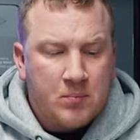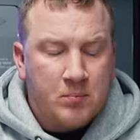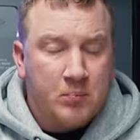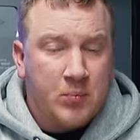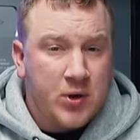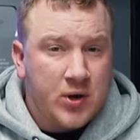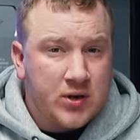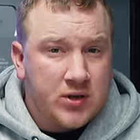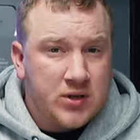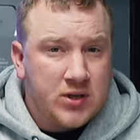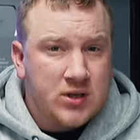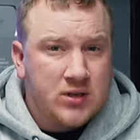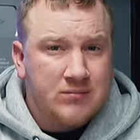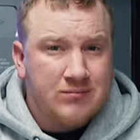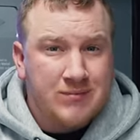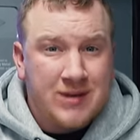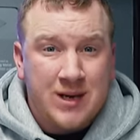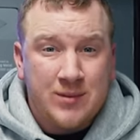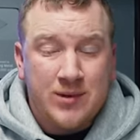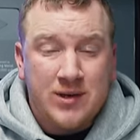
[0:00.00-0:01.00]
But
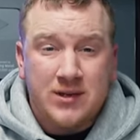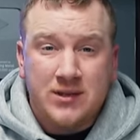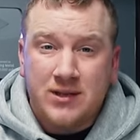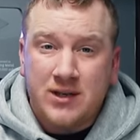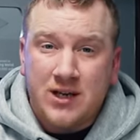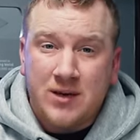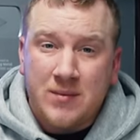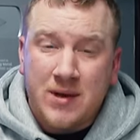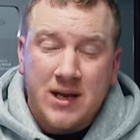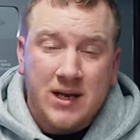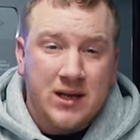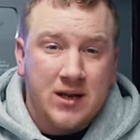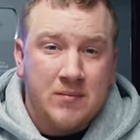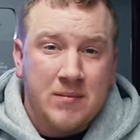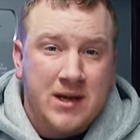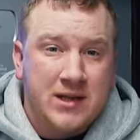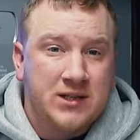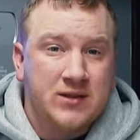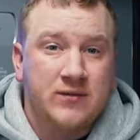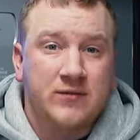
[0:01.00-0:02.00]
maybe it's going to make a
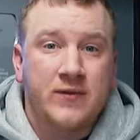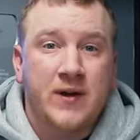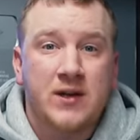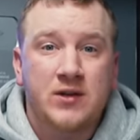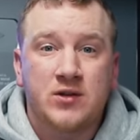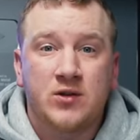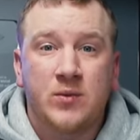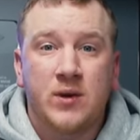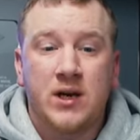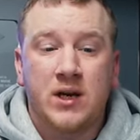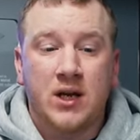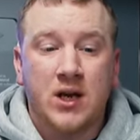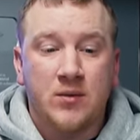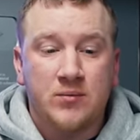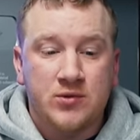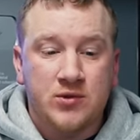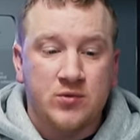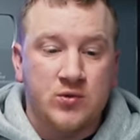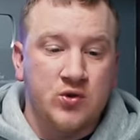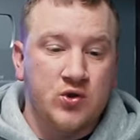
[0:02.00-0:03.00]
massive factor when it
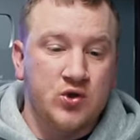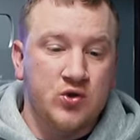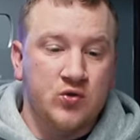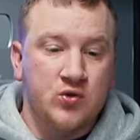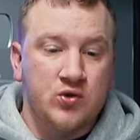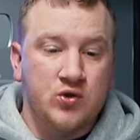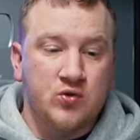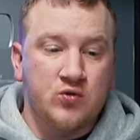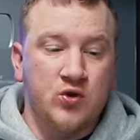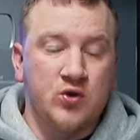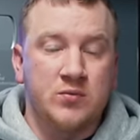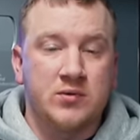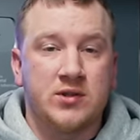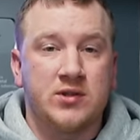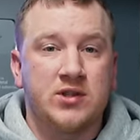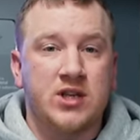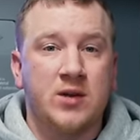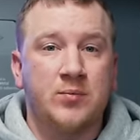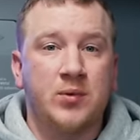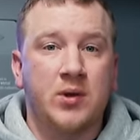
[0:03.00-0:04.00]
comes to insurance groups, the
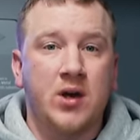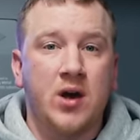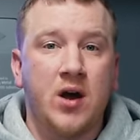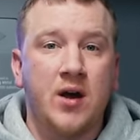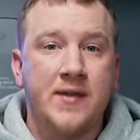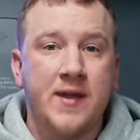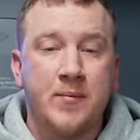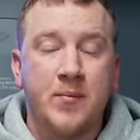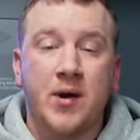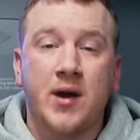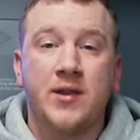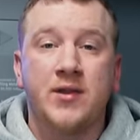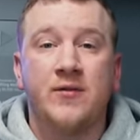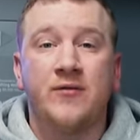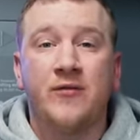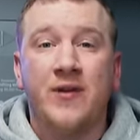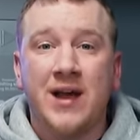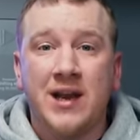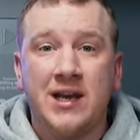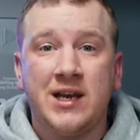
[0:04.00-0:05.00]
type of car they buy, the
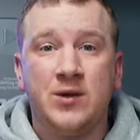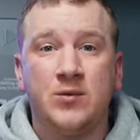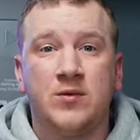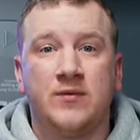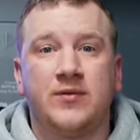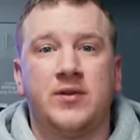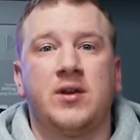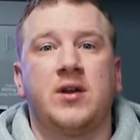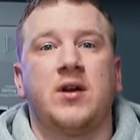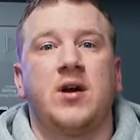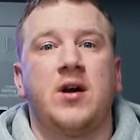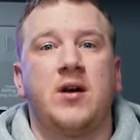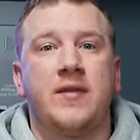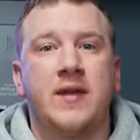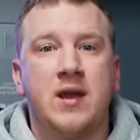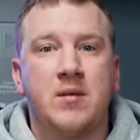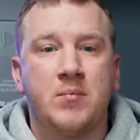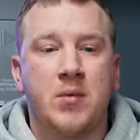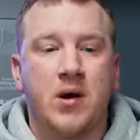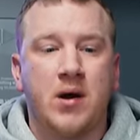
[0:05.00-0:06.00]
value of the car
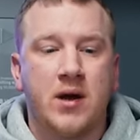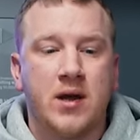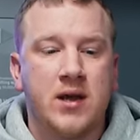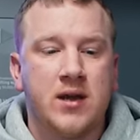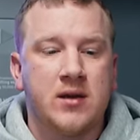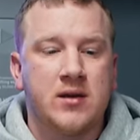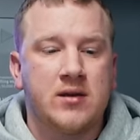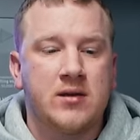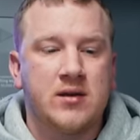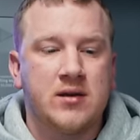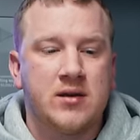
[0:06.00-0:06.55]
they buy.